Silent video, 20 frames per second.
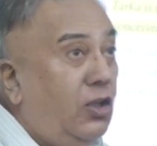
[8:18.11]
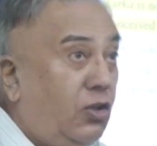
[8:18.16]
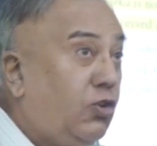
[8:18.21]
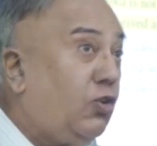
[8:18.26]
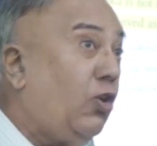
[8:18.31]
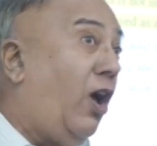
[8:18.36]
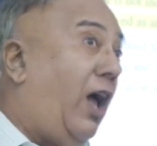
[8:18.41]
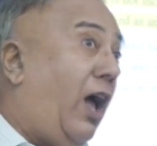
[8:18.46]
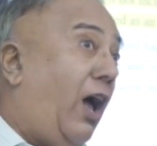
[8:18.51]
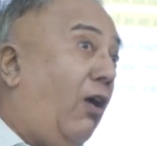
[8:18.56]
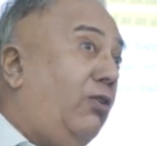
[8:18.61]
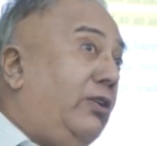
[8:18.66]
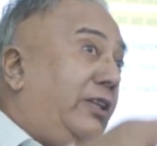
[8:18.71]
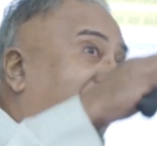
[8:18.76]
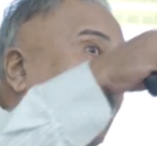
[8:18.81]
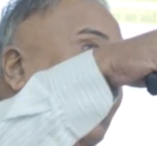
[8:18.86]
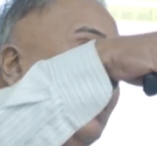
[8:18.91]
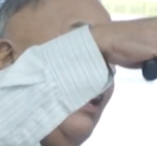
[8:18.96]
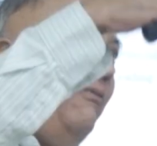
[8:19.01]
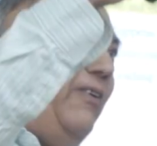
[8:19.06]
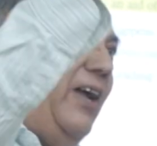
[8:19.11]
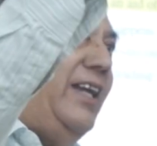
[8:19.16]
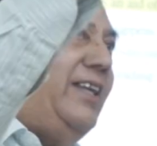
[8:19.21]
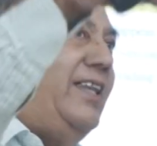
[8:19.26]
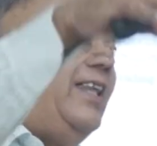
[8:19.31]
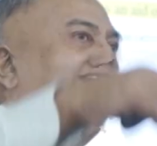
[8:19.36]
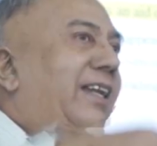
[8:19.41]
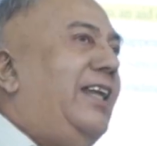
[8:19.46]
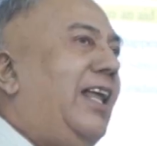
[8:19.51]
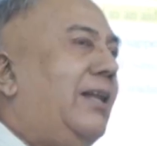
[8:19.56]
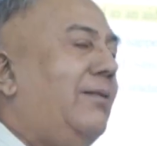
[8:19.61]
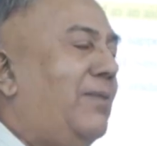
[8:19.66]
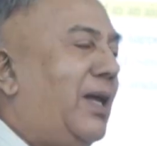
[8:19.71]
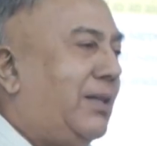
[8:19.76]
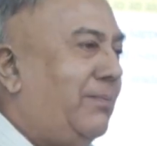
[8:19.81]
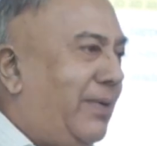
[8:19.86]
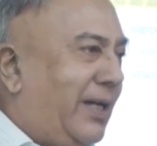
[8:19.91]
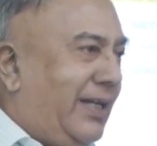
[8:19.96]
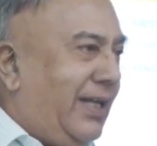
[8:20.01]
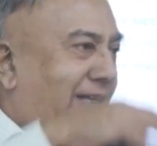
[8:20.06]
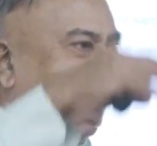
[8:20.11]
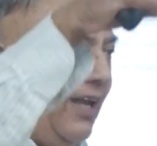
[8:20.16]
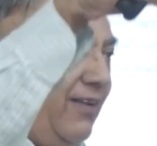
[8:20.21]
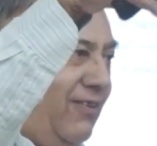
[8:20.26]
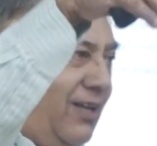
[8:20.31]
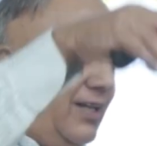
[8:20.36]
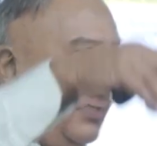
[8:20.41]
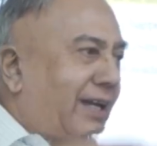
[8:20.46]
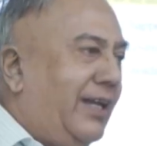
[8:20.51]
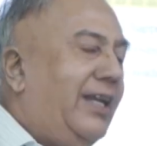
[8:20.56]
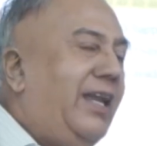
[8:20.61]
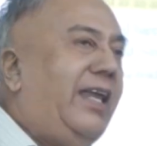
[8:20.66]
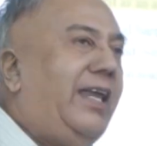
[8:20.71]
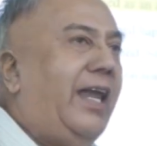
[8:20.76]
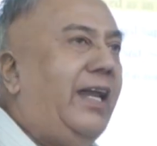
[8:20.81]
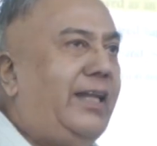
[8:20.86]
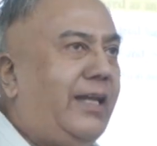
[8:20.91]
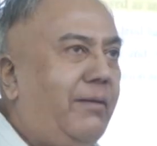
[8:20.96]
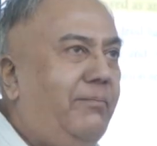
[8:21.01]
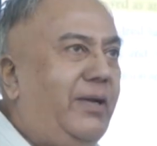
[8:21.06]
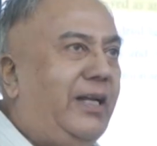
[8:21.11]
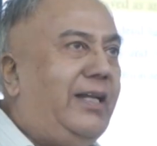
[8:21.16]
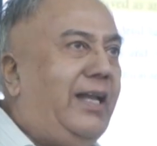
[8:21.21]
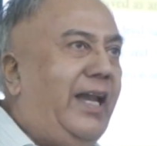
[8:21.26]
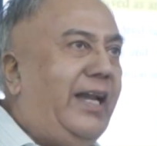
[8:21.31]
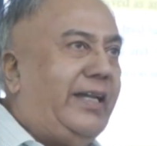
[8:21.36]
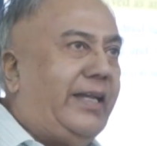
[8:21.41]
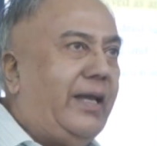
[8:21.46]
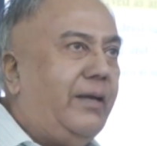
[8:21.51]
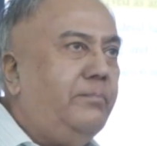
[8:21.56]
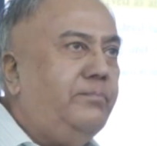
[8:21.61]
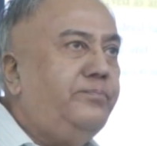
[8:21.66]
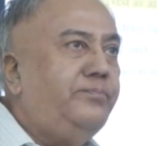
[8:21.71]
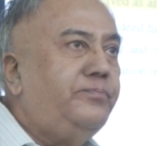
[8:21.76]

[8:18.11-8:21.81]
So how this affects Indian mathematics, I will indicate a bit later.